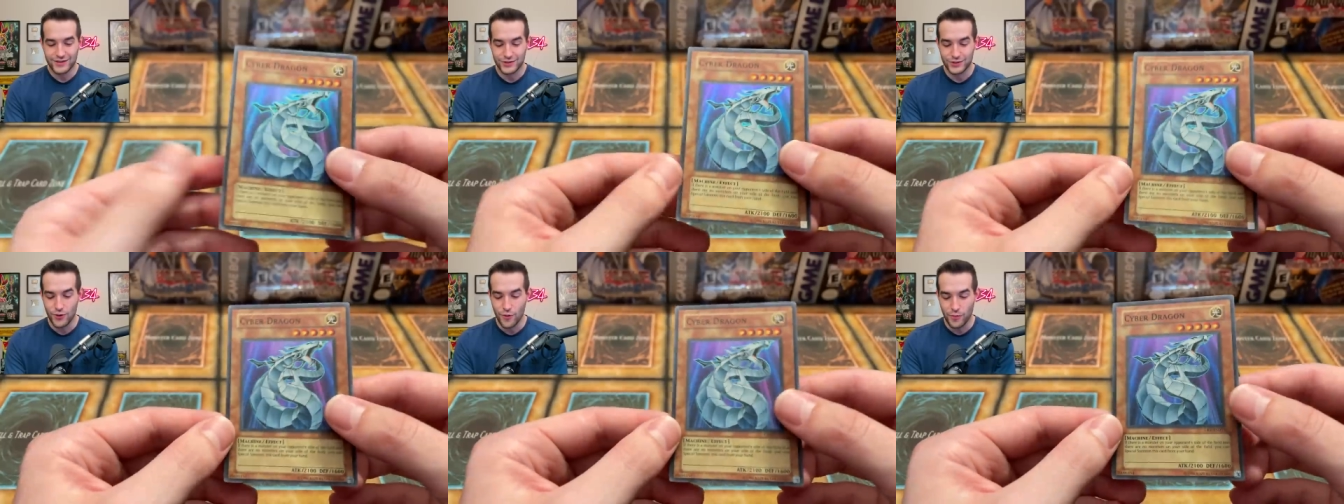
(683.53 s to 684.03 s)

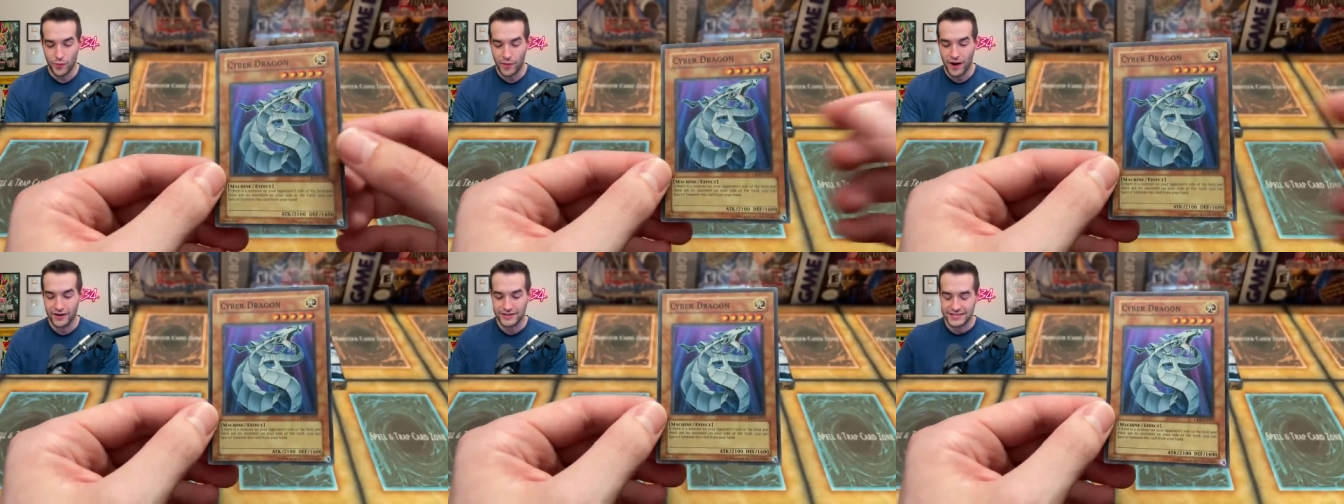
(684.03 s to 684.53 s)
super
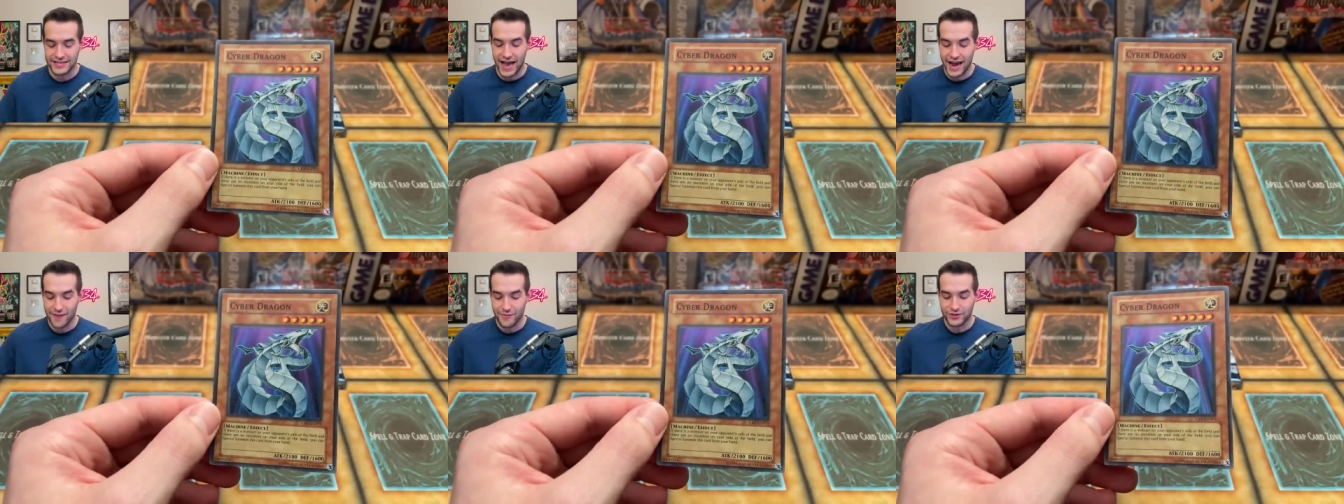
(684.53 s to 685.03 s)
rare
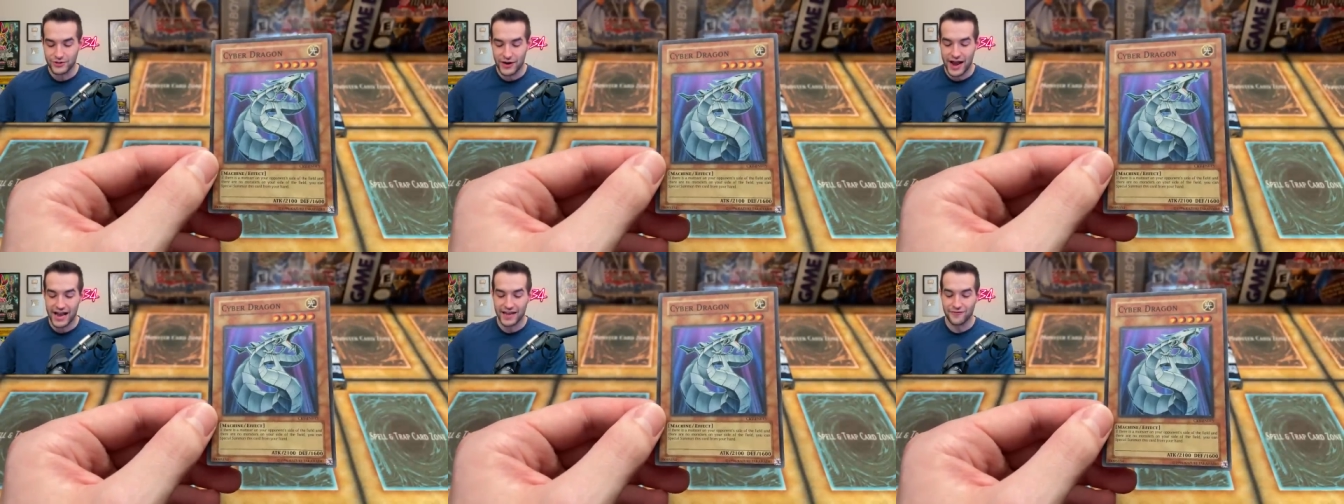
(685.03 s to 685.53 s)
Cyber
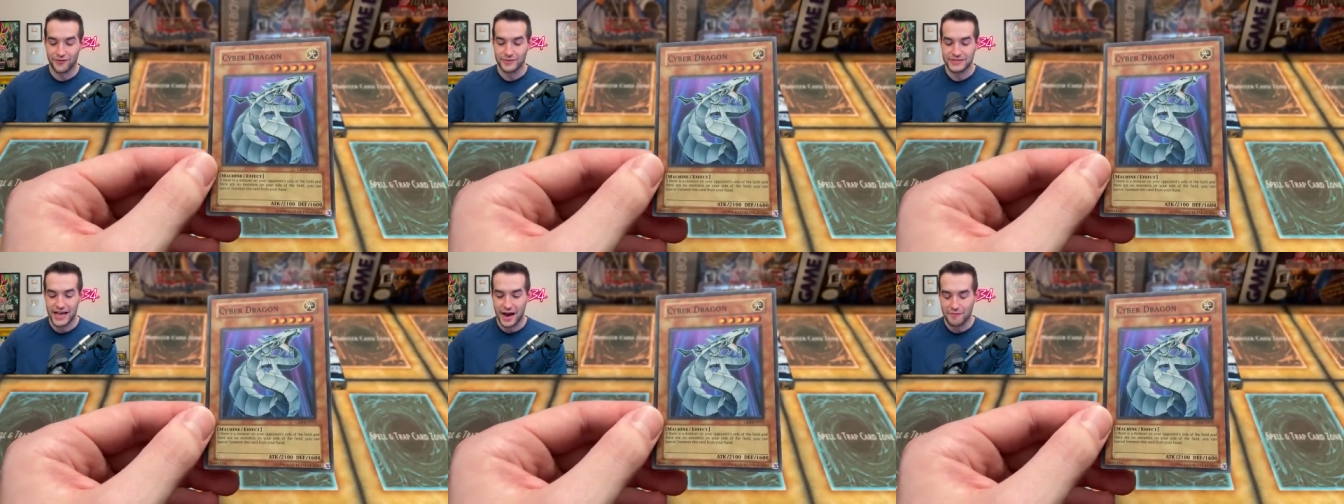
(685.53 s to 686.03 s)
Dragon from
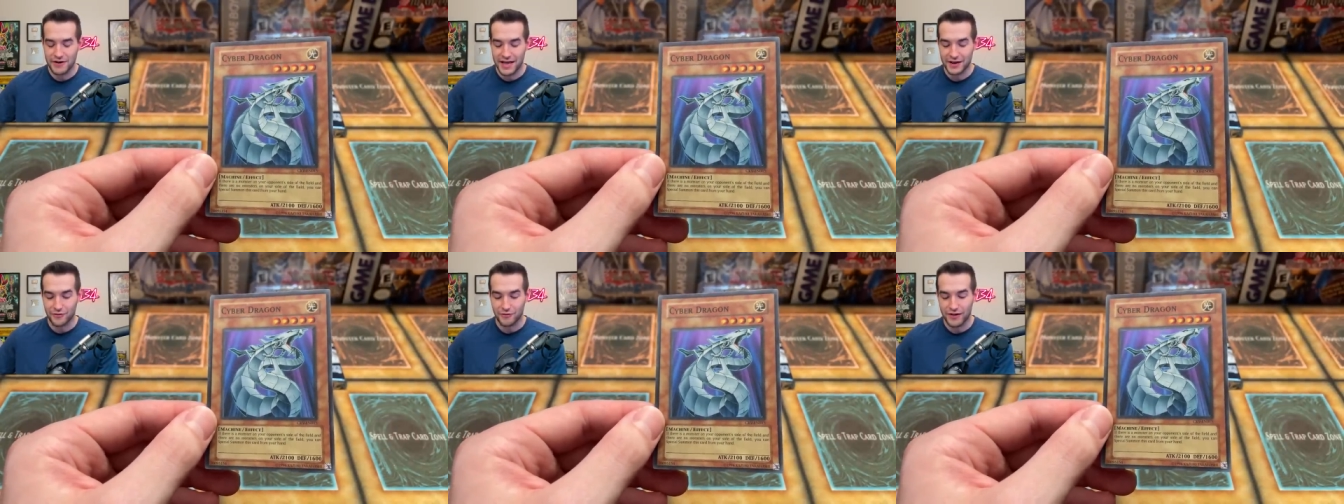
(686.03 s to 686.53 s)

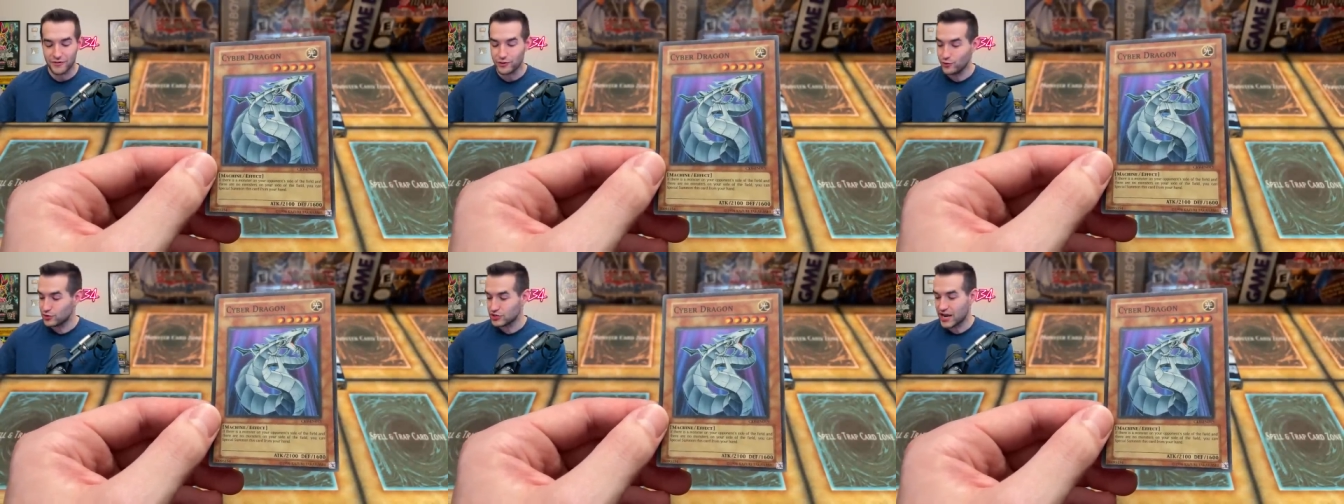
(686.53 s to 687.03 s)
Cybernetic
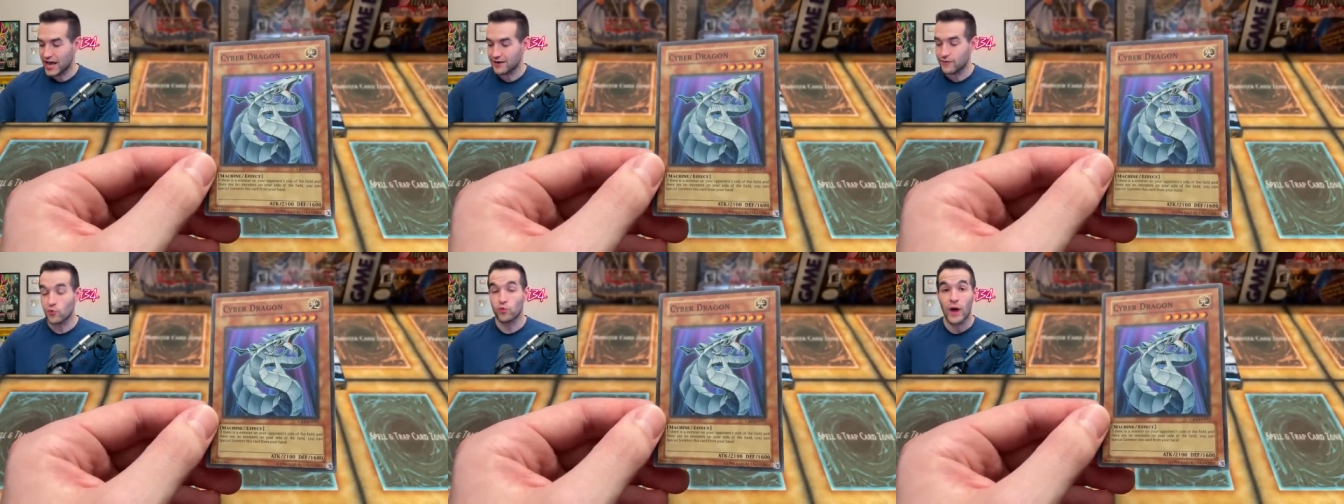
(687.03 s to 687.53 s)
Revolution out
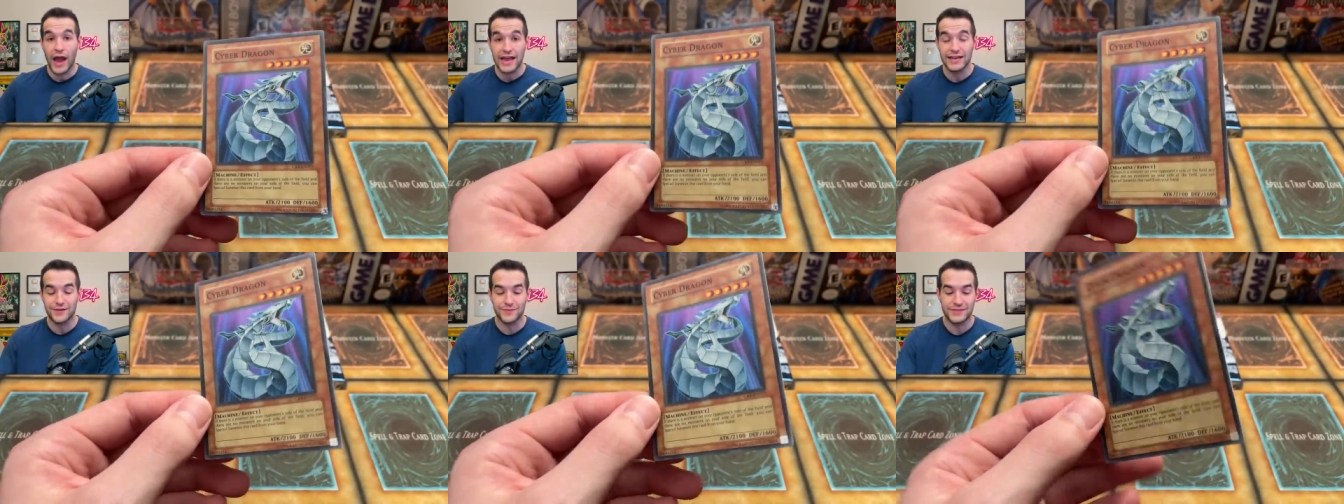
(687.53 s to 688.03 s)
of a
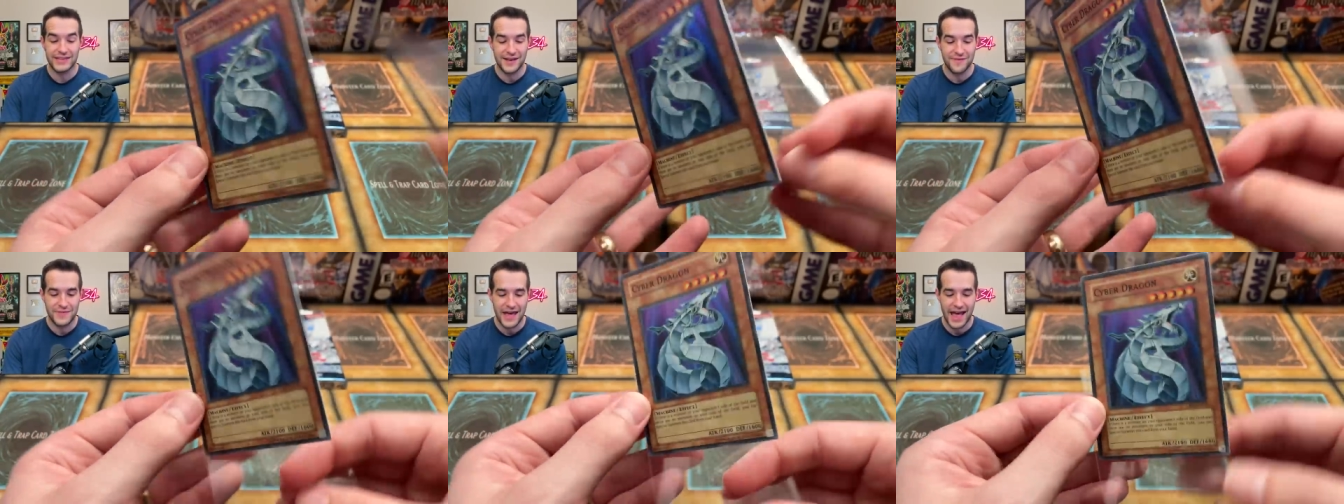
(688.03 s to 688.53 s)
random
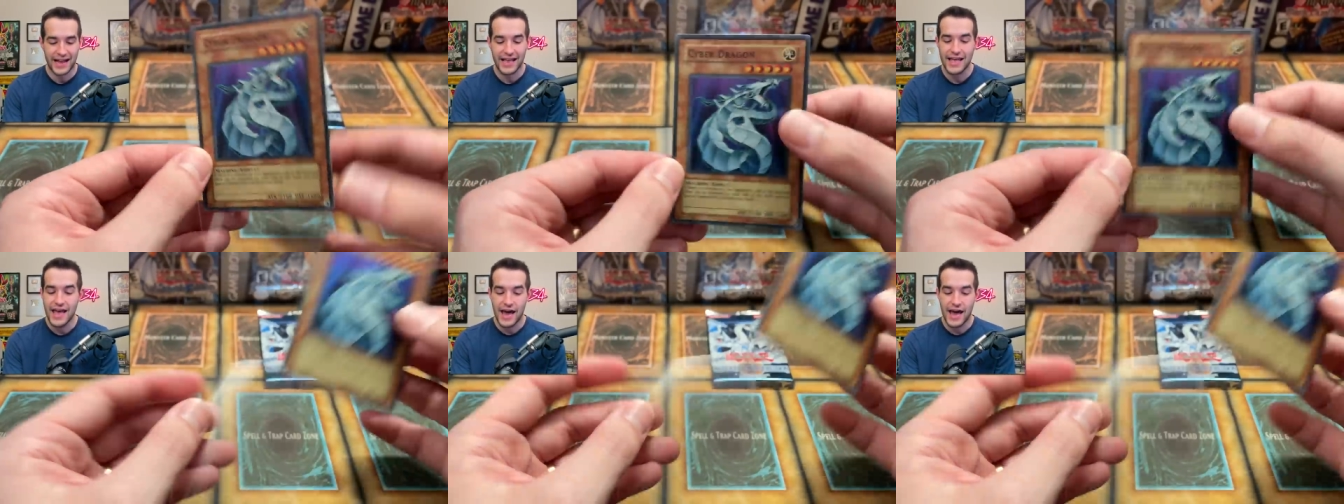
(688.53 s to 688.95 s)
tin pack.